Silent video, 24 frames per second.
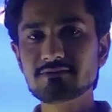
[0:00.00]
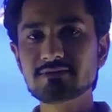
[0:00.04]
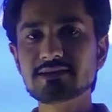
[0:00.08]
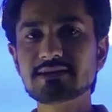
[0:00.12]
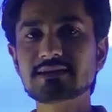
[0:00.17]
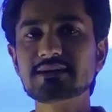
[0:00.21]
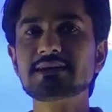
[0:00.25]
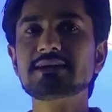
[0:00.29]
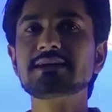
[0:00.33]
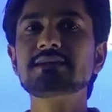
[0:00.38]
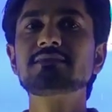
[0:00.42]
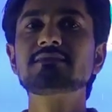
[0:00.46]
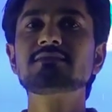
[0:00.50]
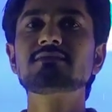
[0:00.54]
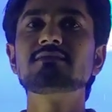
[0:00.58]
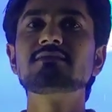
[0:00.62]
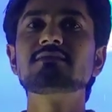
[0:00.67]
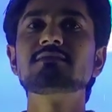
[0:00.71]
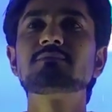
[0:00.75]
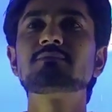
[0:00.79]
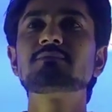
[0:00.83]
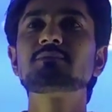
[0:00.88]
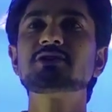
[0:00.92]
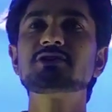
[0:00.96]
we can
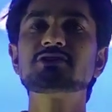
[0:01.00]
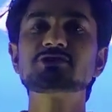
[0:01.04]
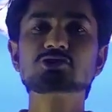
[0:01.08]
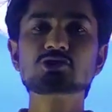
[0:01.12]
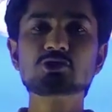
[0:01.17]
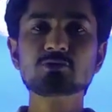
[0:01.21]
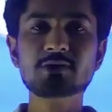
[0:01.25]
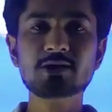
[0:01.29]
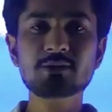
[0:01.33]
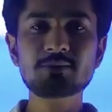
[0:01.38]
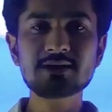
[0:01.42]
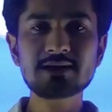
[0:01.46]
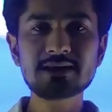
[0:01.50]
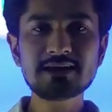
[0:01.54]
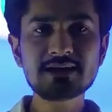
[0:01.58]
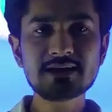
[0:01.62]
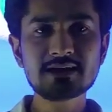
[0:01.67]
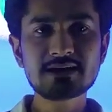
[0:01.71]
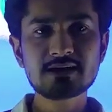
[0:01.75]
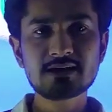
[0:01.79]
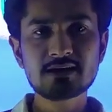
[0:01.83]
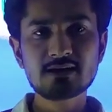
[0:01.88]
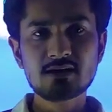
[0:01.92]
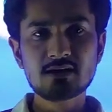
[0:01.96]
presumably